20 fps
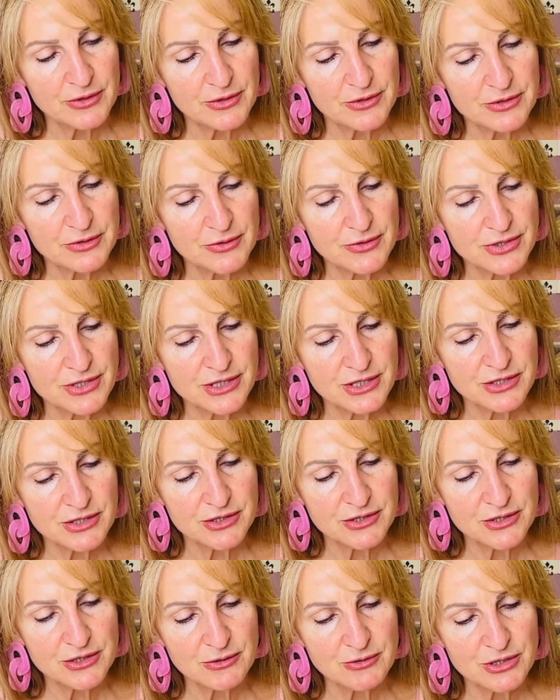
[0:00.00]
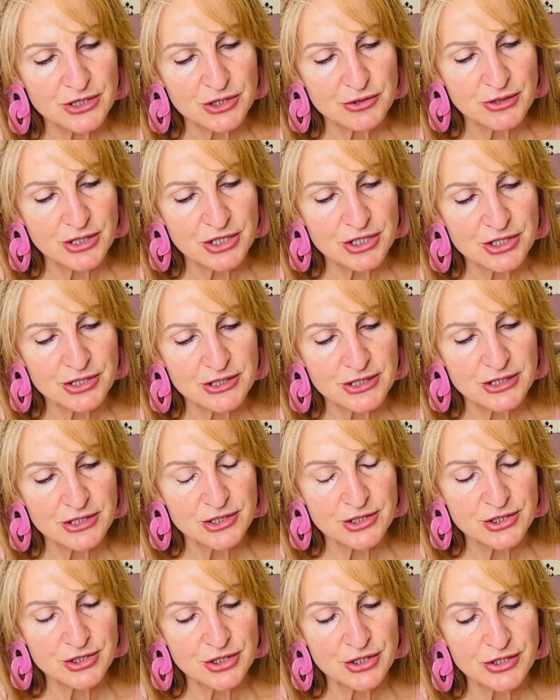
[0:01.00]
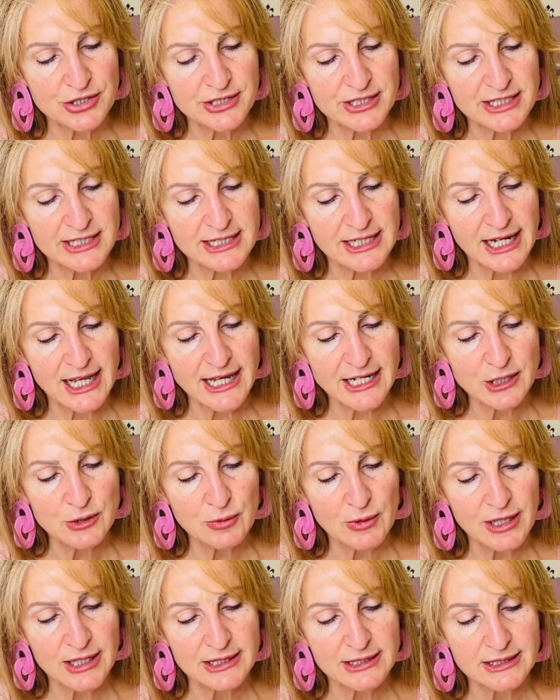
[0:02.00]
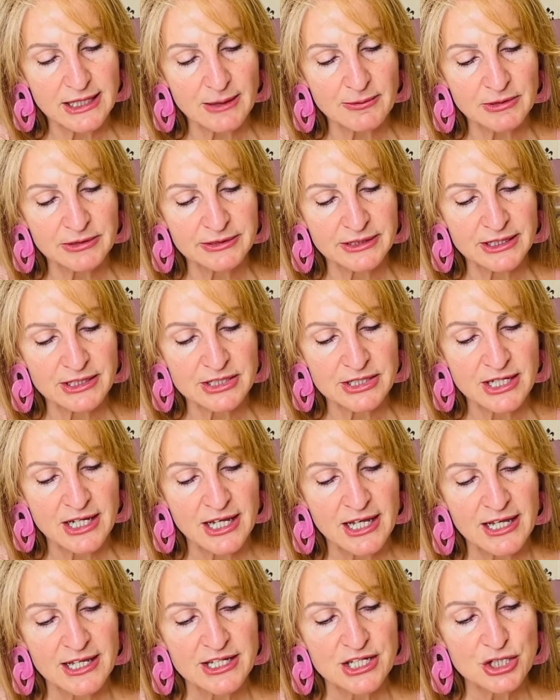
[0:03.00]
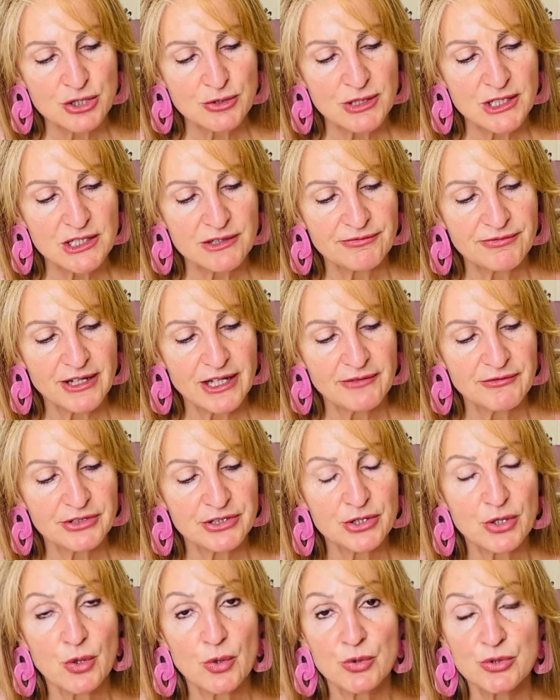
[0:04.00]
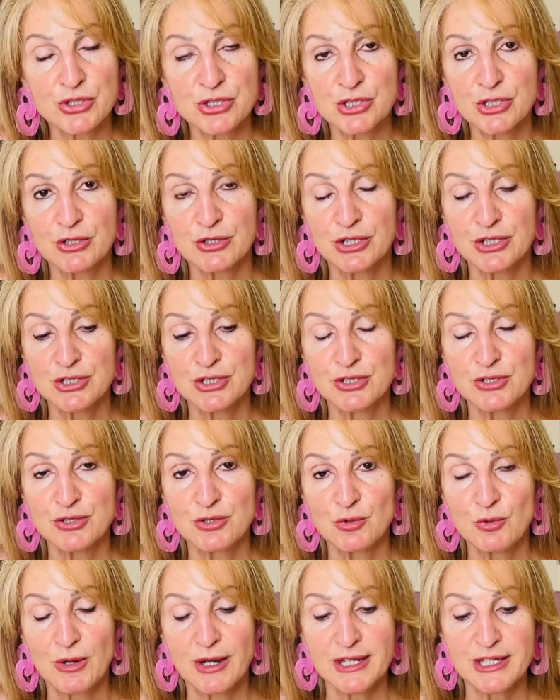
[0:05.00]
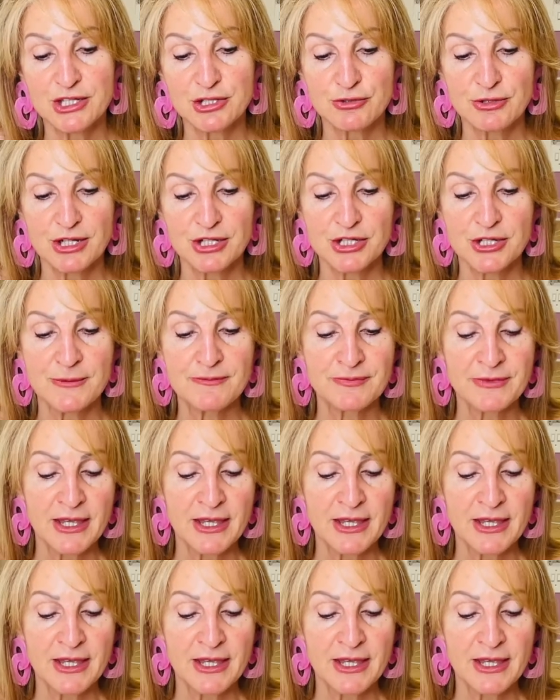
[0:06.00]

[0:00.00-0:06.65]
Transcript: It's also to do with stretch knits, jerseys, lightweight double knits, stretch velvet, also a two-way stretch.